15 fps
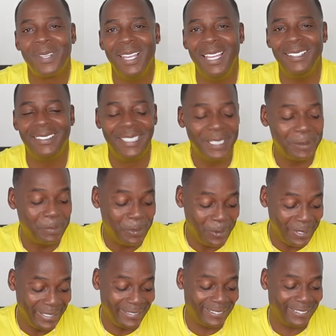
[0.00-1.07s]
At this
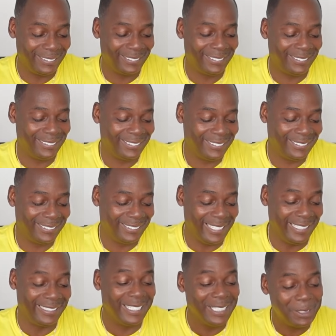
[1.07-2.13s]
point,
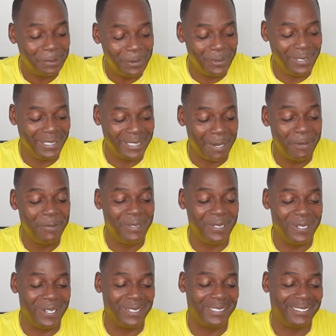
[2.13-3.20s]
at this point, I'm gonna be
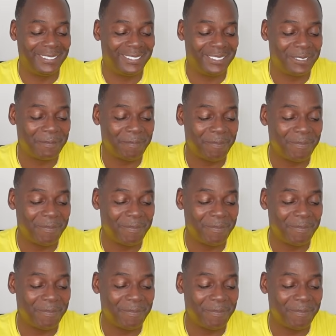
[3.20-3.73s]
honest.